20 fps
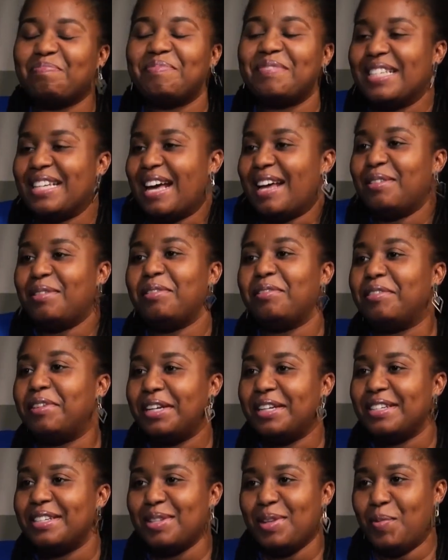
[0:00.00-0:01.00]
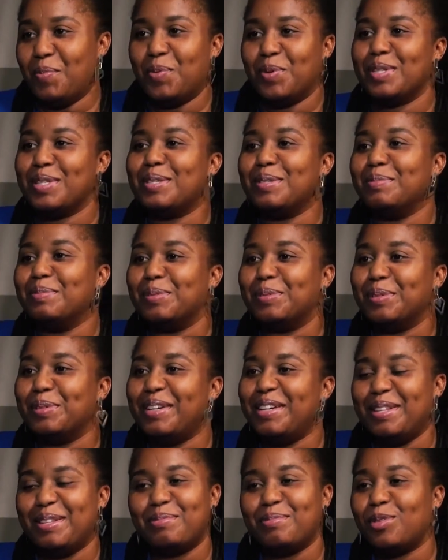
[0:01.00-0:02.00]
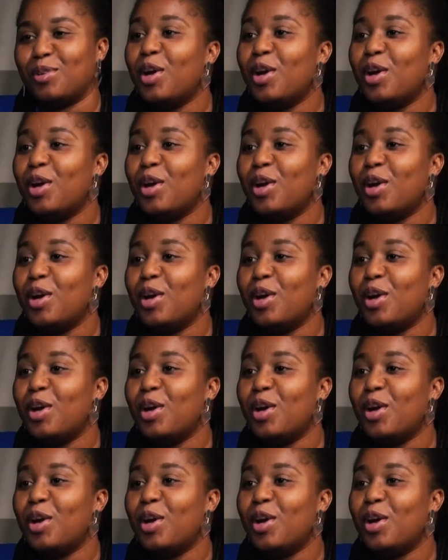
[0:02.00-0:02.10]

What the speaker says: It cannot rain. It's not possible. It will